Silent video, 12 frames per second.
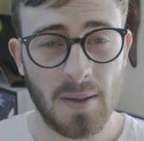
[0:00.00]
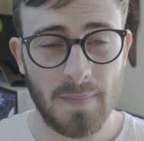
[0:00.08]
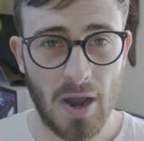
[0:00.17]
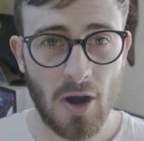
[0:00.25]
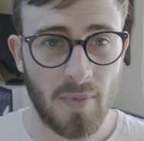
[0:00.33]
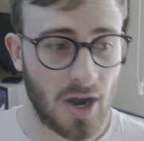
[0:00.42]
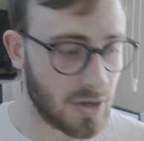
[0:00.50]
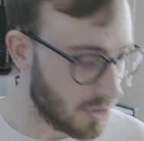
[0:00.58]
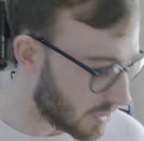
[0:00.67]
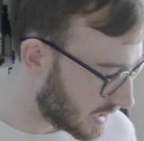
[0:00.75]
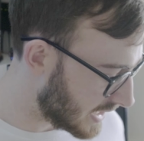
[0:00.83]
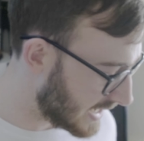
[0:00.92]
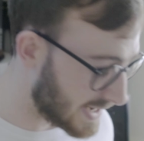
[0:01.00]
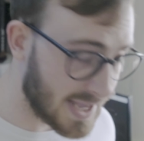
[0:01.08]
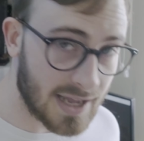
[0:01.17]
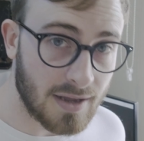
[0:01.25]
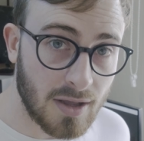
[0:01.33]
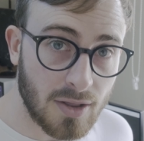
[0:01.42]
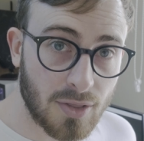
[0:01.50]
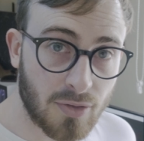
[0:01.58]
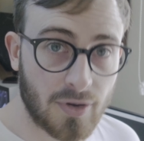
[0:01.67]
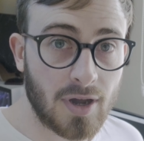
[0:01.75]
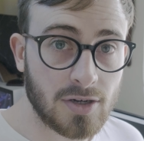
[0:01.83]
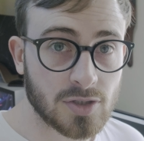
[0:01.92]
bear in mind you're looking at a
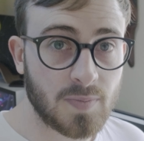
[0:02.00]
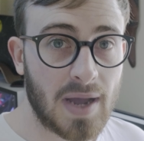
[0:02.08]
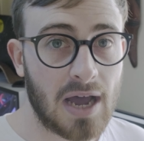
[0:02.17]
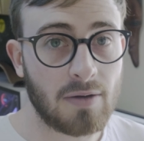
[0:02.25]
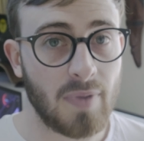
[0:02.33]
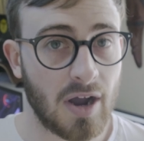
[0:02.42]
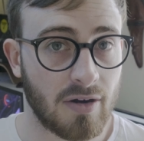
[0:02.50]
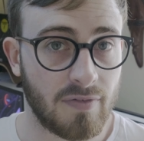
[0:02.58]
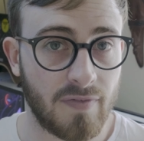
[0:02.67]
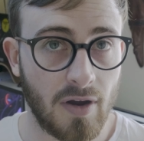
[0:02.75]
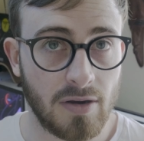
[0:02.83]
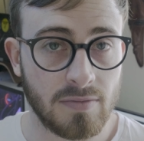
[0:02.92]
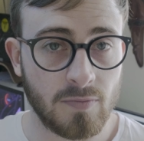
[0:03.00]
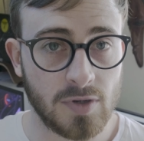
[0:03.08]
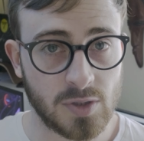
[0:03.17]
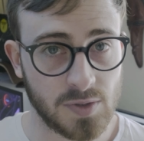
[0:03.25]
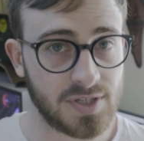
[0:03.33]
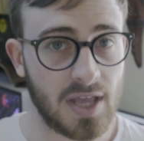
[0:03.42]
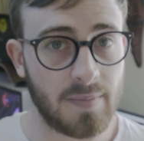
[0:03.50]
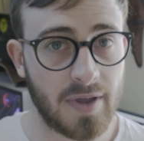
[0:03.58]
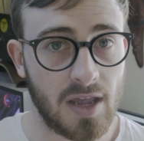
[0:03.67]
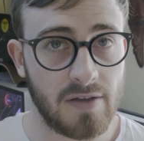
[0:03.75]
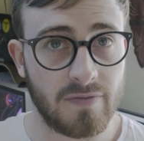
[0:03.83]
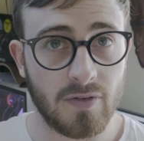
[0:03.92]
300-pound microphone, which was the
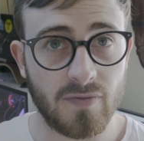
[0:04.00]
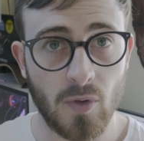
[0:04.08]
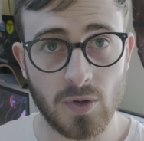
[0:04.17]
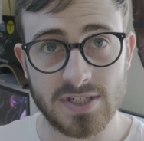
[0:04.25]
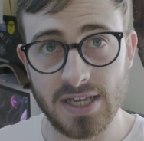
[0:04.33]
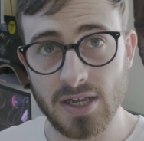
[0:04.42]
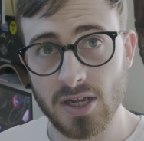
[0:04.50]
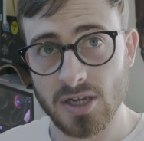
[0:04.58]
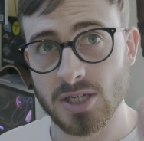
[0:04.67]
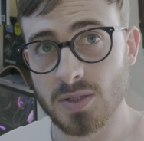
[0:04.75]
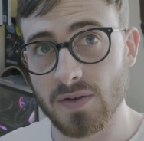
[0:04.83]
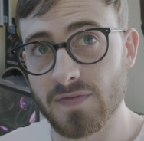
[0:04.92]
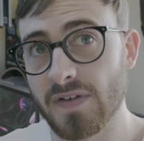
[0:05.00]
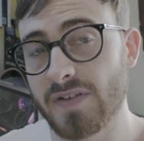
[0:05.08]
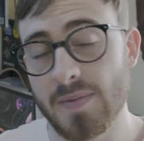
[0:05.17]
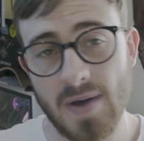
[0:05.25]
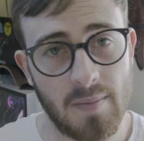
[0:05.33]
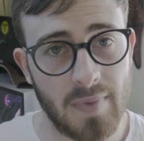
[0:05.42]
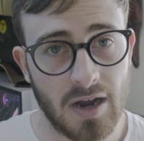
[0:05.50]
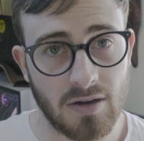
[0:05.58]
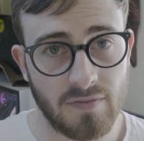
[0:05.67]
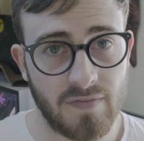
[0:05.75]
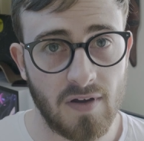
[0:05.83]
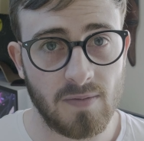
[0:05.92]
MKE 440, to a 50-pound
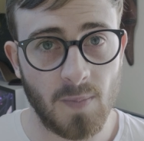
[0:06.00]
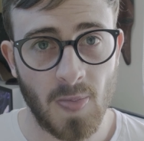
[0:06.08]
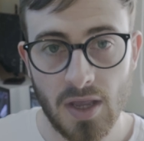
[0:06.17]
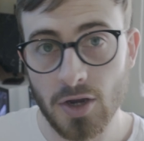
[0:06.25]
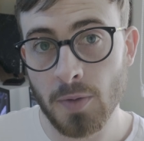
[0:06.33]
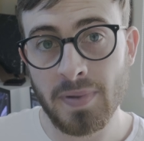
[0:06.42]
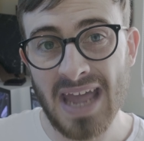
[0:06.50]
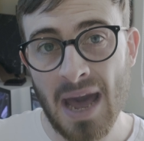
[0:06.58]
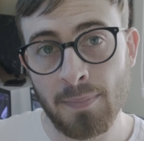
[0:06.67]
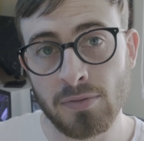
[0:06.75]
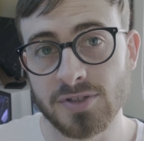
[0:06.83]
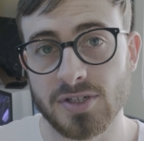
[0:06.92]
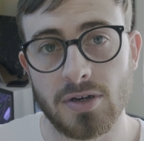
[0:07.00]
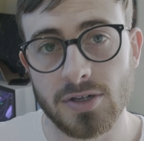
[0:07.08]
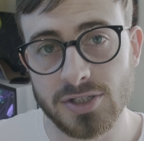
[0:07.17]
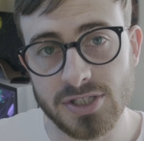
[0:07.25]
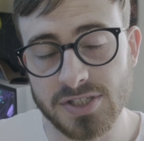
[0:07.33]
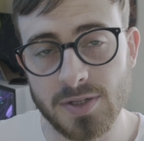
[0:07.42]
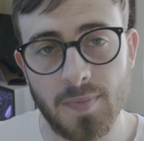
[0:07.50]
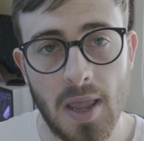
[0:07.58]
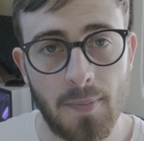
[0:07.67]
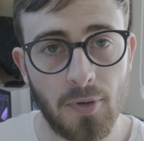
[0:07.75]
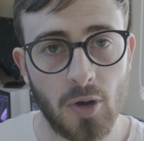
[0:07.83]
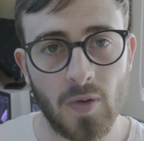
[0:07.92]
microphone. It could be apples and oranges to
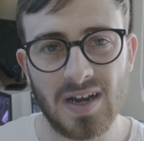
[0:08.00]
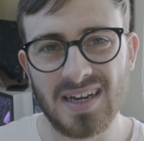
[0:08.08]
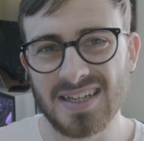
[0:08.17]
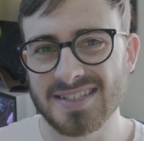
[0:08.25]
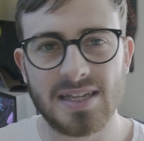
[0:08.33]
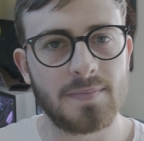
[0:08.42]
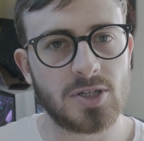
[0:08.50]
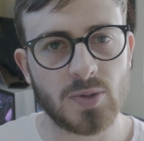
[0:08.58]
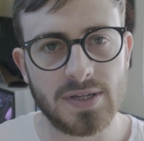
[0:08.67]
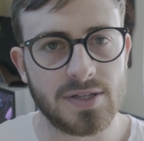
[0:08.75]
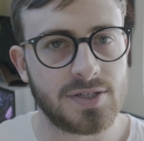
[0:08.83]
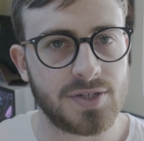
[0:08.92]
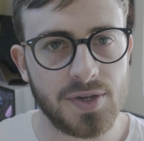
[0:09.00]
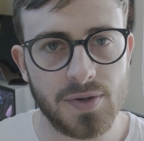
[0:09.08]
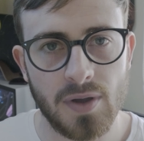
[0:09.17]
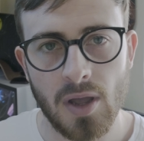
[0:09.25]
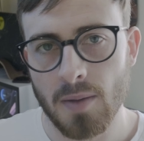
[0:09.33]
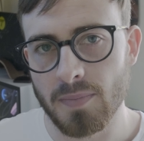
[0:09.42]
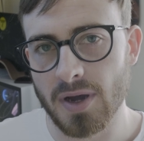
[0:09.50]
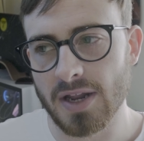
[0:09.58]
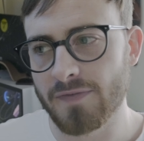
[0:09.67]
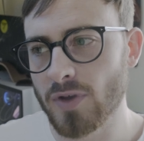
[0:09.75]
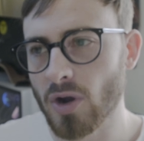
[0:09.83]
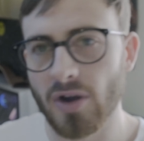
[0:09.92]
people who are listening between the two, but
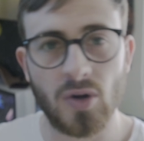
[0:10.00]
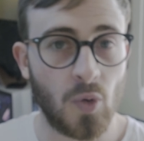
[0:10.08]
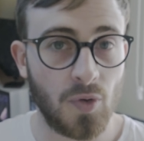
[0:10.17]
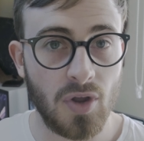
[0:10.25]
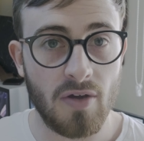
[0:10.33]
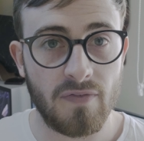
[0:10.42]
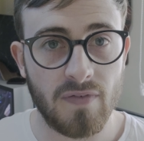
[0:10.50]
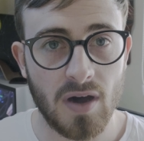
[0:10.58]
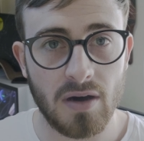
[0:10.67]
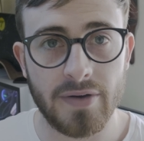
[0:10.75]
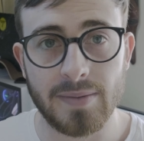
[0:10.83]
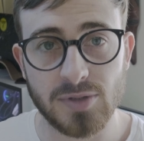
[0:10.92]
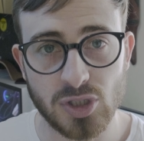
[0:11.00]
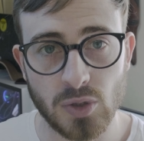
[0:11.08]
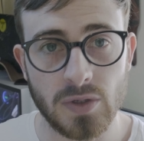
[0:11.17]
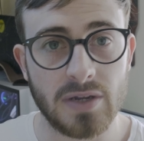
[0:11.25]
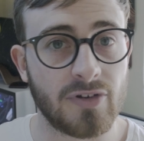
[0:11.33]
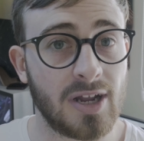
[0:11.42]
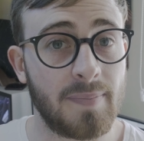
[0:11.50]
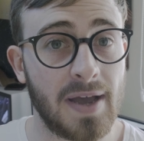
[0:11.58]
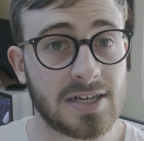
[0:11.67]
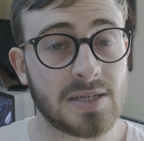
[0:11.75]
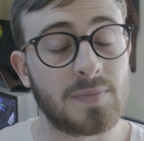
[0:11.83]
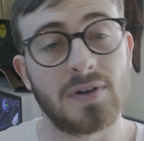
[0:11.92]
if you're an audiophile, I'm sure you've already
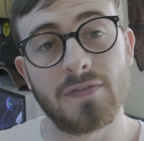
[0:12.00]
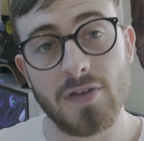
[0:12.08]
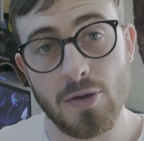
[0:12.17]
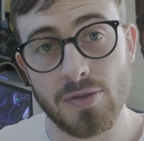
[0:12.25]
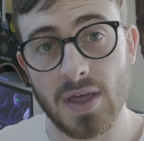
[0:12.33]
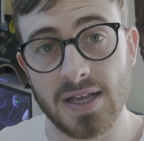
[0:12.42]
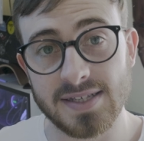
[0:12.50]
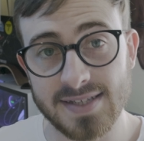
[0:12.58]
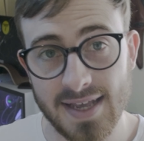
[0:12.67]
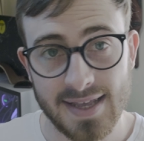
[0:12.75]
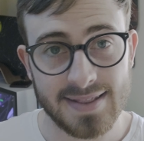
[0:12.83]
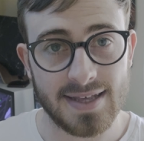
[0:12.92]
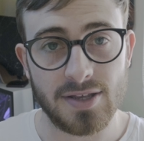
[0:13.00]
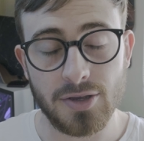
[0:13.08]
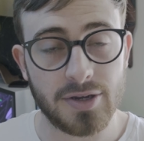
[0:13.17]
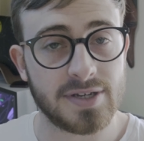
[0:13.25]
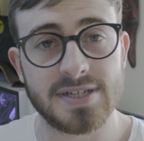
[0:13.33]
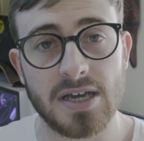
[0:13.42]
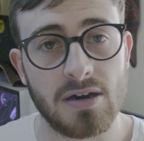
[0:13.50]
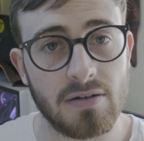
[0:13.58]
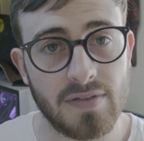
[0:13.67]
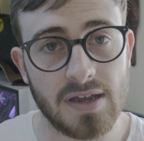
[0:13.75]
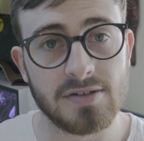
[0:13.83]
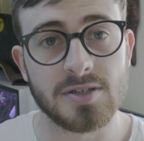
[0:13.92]
picked up on a few things that you can tell
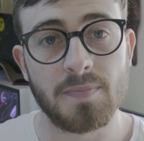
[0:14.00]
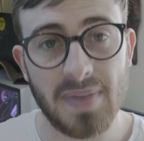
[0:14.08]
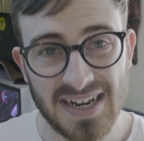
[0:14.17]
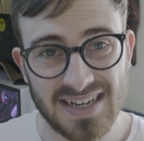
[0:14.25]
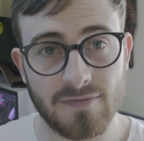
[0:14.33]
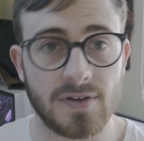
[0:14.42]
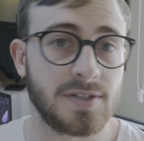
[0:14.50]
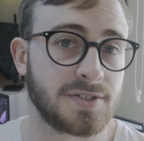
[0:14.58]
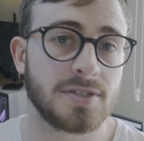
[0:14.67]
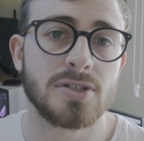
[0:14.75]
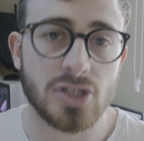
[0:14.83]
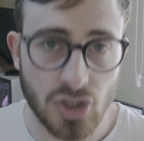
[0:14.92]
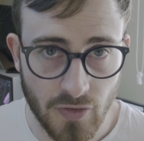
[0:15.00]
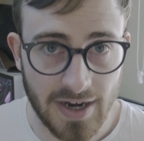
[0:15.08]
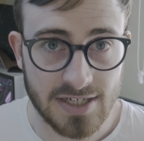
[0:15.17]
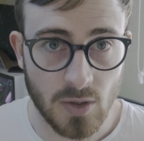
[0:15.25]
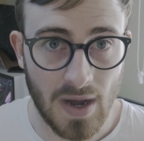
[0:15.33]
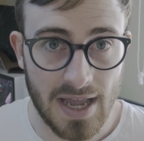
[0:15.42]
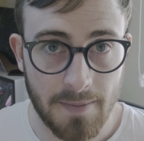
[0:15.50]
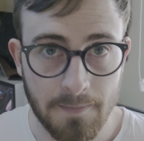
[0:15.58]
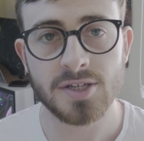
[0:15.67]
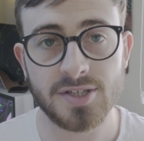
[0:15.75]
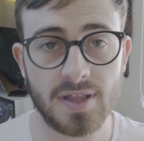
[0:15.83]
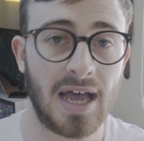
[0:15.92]
there is a big difference straight away.
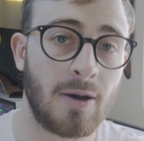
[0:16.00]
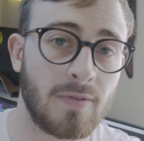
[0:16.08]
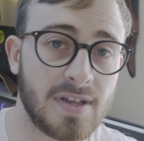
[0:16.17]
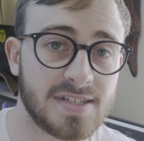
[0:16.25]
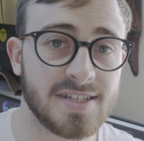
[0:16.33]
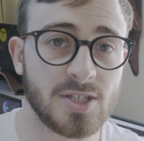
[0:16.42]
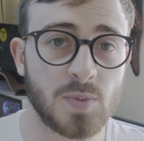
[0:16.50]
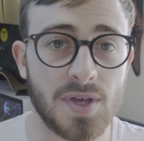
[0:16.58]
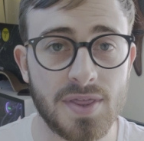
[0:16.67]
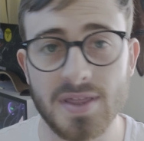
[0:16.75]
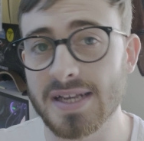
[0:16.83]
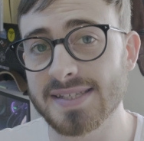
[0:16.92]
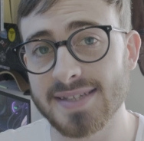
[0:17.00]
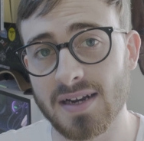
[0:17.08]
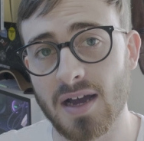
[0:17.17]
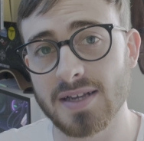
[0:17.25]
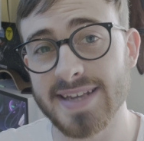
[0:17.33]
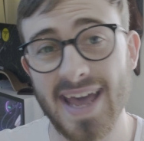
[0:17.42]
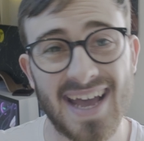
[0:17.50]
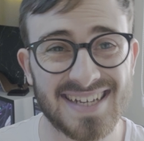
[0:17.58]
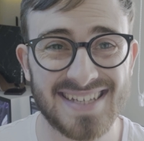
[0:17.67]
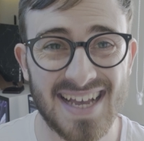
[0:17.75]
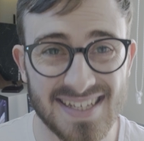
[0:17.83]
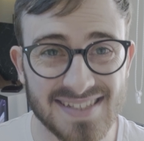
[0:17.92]
So now this is with the Sennheiser
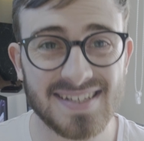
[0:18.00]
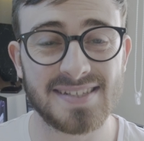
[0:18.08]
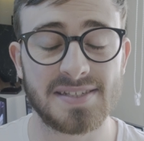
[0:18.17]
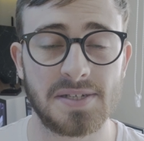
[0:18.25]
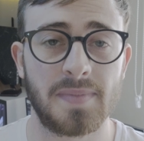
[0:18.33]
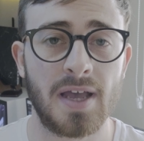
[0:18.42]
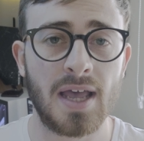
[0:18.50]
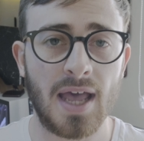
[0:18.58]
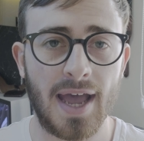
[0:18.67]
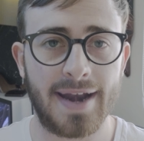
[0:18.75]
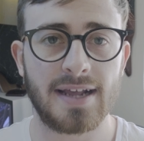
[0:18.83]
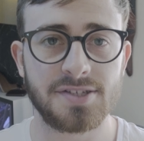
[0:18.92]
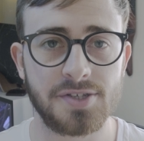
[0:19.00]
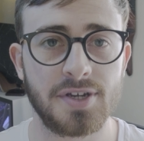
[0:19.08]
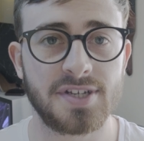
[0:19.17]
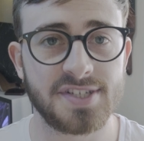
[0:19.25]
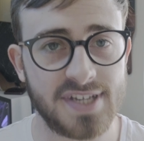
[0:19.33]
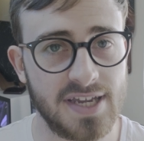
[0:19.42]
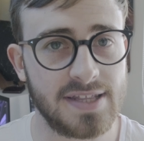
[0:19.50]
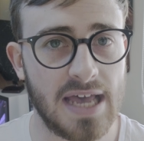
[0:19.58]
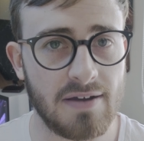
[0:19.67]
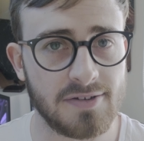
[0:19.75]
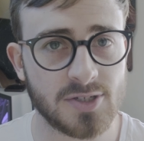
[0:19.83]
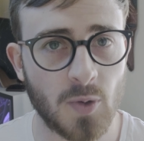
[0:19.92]
Xs System, and as you can see
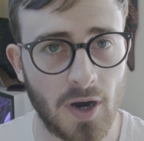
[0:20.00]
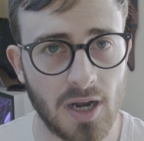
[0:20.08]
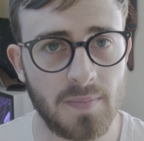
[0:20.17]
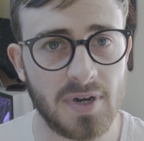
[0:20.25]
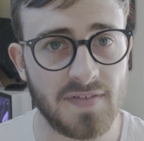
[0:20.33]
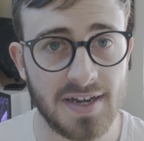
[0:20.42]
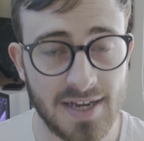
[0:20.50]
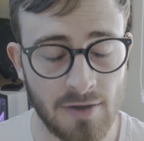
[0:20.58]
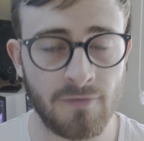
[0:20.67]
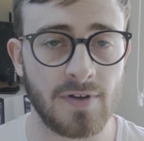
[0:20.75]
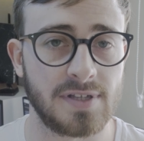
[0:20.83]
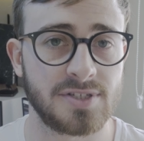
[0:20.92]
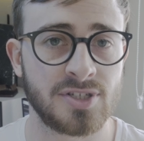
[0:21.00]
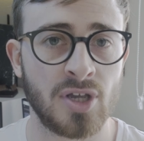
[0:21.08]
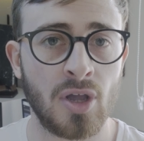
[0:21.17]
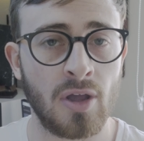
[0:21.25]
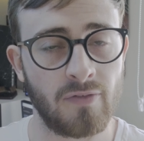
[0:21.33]
there is quite a bit of a difference.